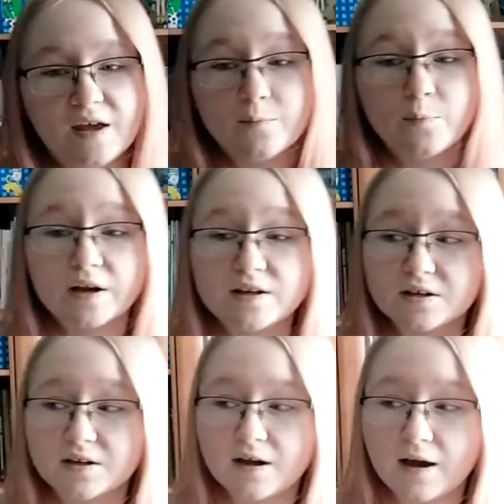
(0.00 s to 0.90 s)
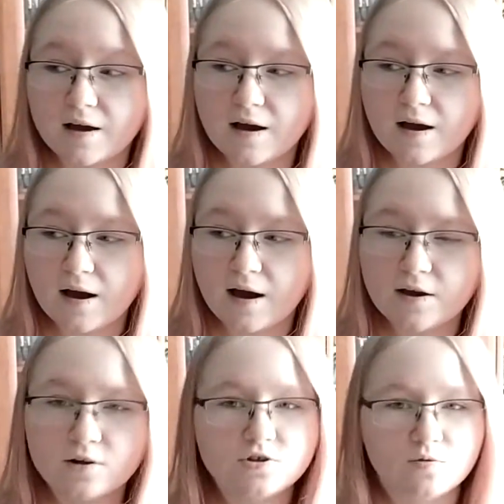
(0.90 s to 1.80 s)
But
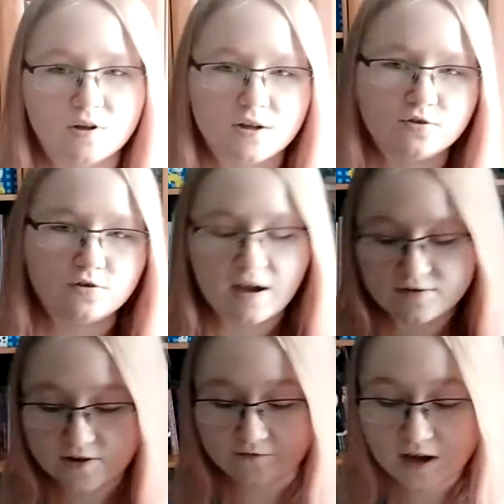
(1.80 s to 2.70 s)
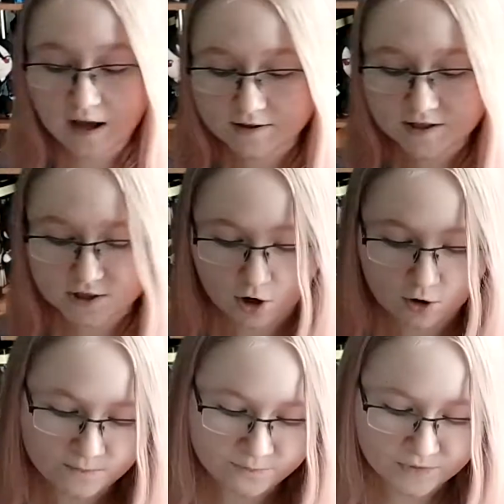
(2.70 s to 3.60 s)
I also wanted to have something else,
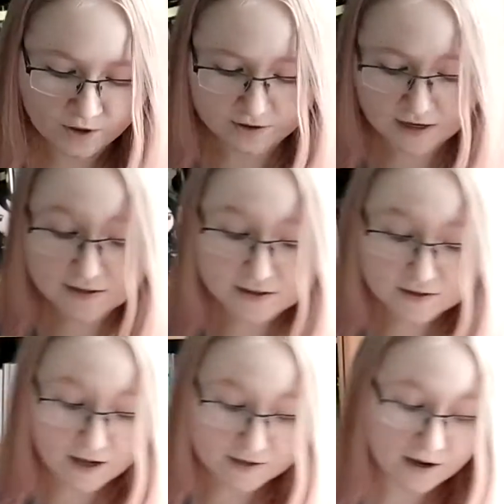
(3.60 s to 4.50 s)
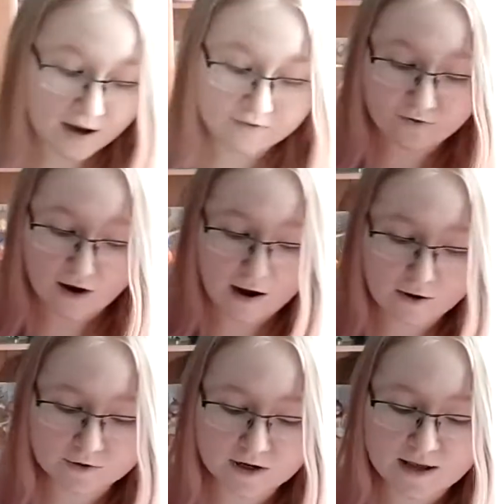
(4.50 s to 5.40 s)
so on the internet, I
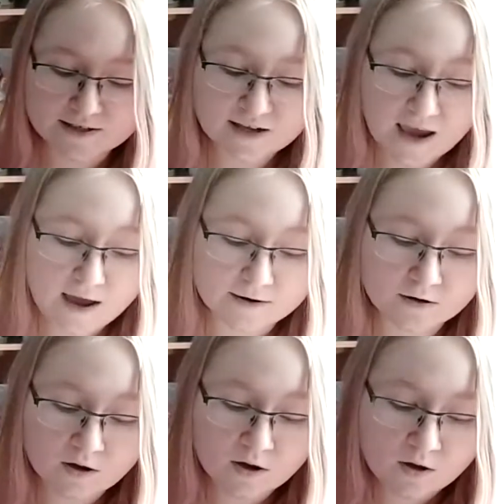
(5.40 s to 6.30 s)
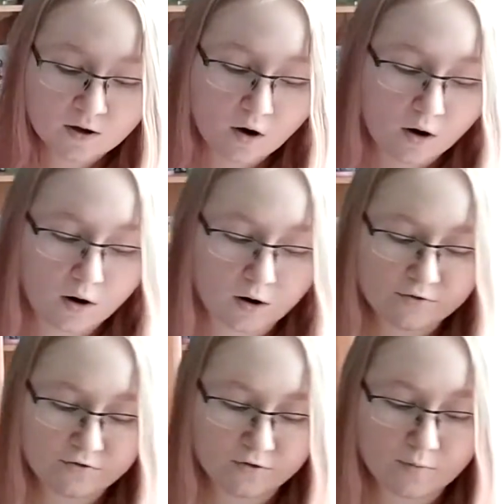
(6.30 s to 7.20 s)
found a scan
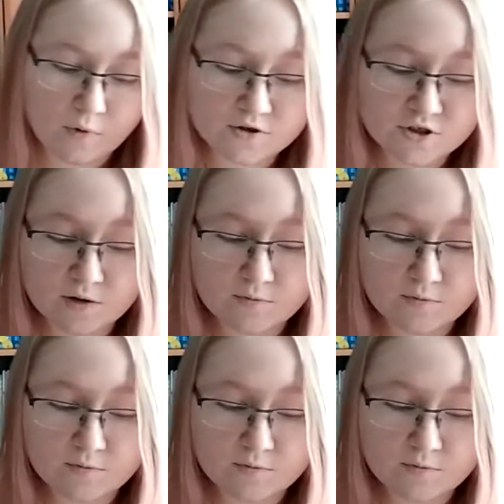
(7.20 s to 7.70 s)
of Monster